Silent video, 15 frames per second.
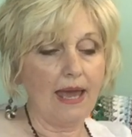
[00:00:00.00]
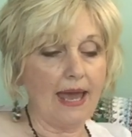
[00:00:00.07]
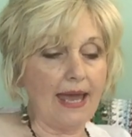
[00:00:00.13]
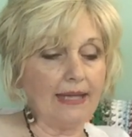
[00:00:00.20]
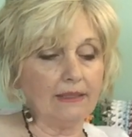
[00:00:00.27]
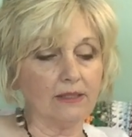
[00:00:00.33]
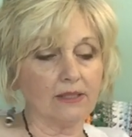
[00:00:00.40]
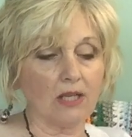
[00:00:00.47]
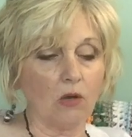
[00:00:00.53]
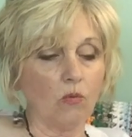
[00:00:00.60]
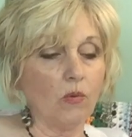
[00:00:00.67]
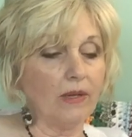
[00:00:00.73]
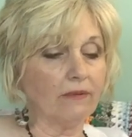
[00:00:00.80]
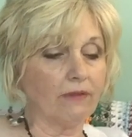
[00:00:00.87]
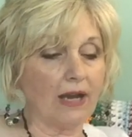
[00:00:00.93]
And so
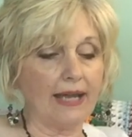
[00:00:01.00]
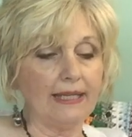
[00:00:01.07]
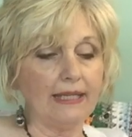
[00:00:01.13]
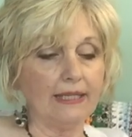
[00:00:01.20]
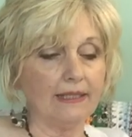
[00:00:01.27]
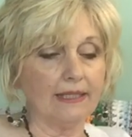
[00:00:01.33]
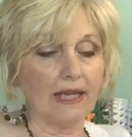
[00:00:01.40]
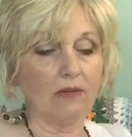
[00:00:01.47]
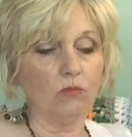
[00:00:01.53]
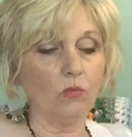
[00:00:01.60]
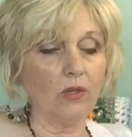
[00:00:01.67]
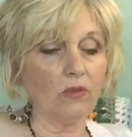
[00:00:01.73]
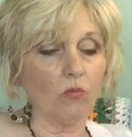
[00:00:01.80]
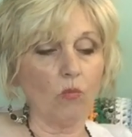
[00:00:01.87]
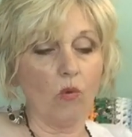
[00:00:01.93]
whenever I get done
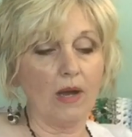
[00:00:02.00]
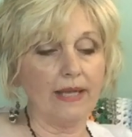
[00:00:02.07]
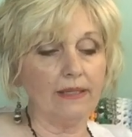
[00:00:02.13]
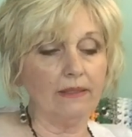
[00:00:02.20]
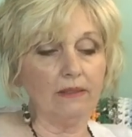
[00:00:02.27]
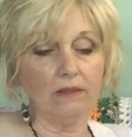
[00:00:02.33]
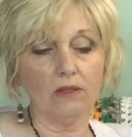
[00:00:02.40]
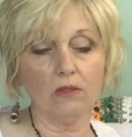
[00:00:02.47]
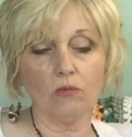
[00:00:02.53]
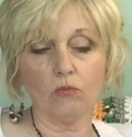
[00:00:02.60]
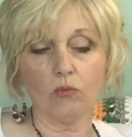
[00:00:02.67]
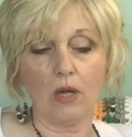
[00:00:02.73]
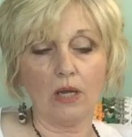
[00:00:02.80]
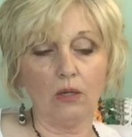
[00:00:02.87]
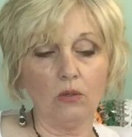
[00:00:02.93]
with one
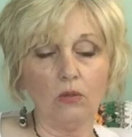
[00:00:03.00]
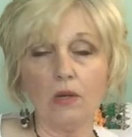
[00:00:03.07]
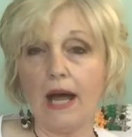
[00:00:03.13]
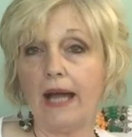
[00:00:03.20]
row,